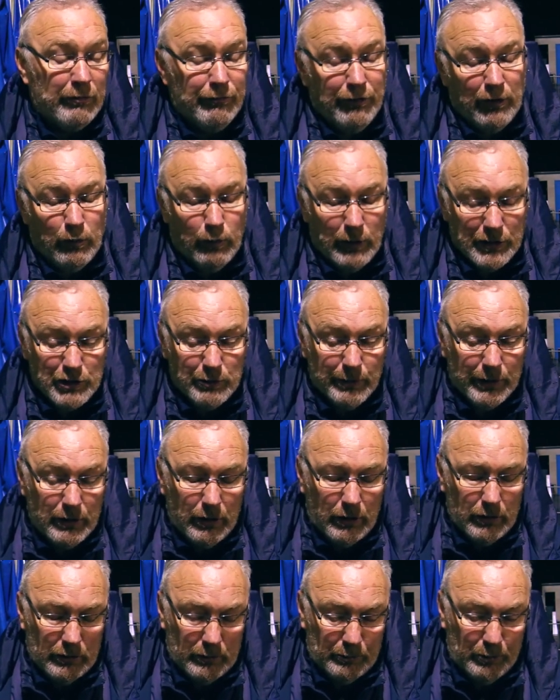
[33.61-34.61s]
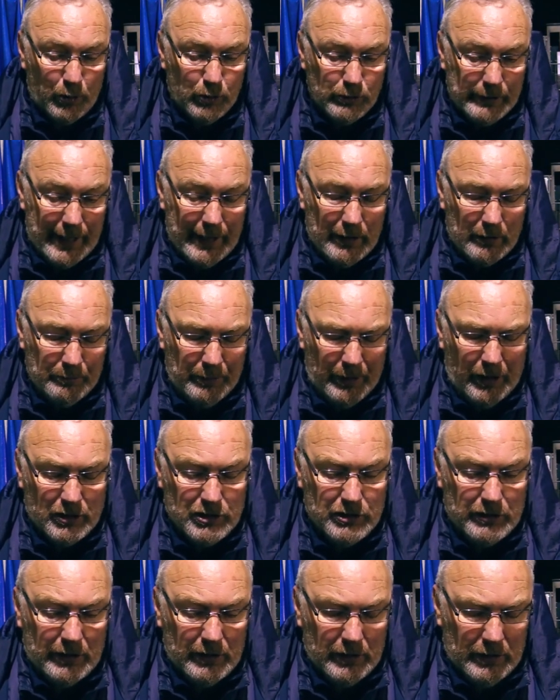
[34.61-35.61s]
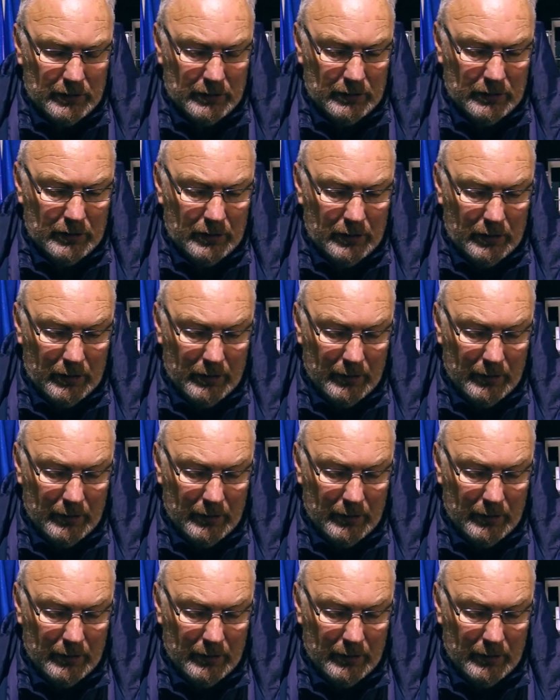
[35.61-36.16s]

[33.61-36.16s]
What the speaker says: I felt once we got the ball down and passed it and